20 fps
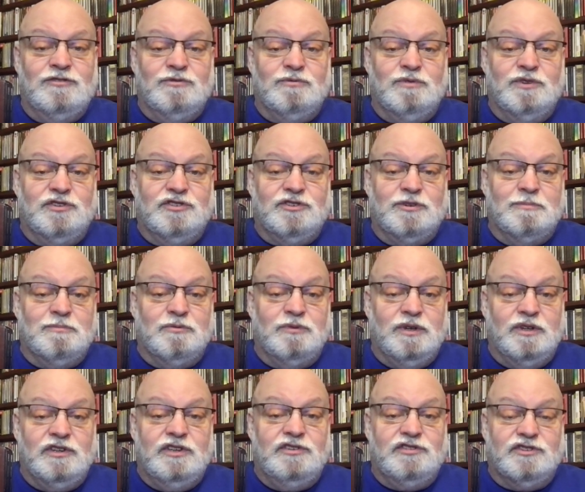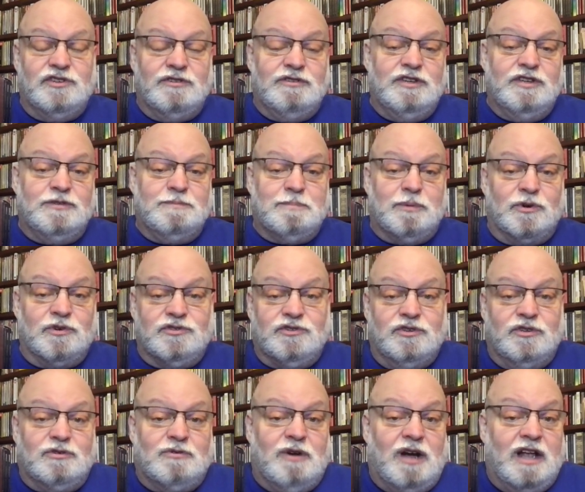with some really serious
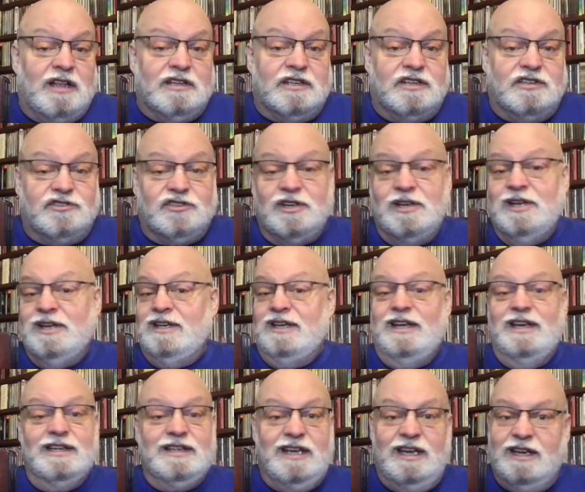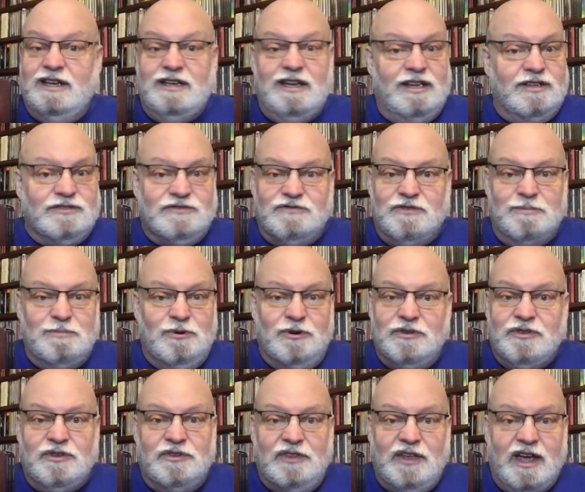personal qualities. Can't ask for more
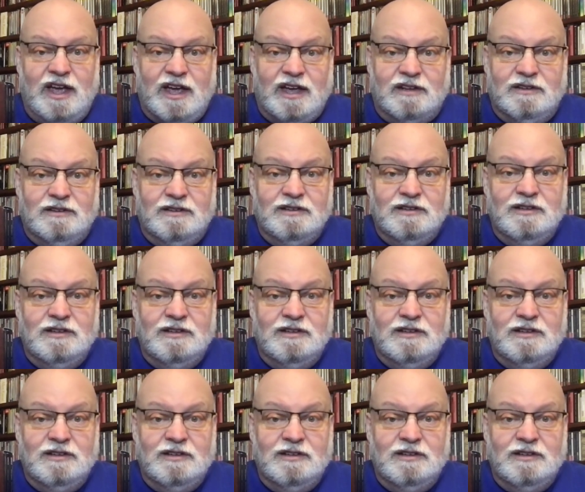than that.